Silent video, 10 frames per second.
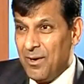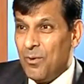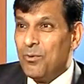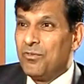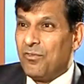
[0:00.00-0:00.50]

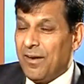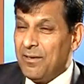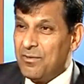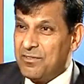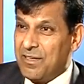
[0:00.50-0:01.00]
who's trying
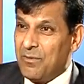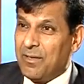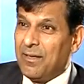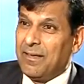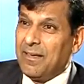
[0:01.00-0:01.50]
to see
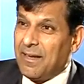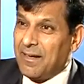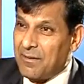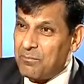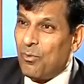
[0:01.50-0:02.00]
whether he can
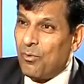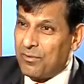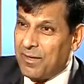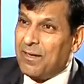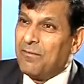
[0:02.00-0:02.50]
get more
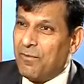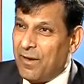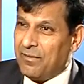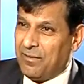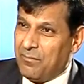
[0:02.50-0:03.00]
than
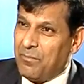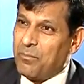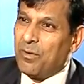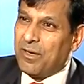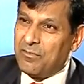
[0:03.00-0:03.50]
inflation by
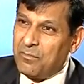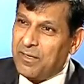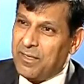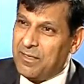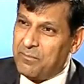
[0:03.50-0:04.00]
putting his
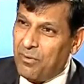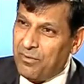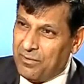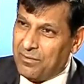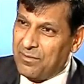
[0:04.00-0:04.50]
money in
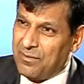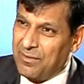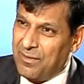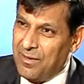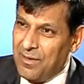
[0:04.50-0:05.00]
deposits.
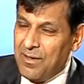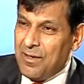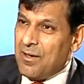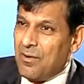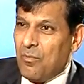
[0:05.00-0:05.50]

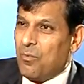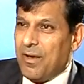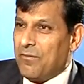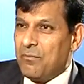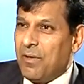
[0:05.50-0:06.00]
We
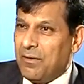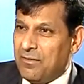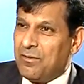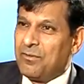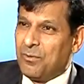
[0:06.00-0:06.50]
have to balance
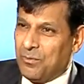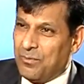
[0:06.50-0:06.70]
the two.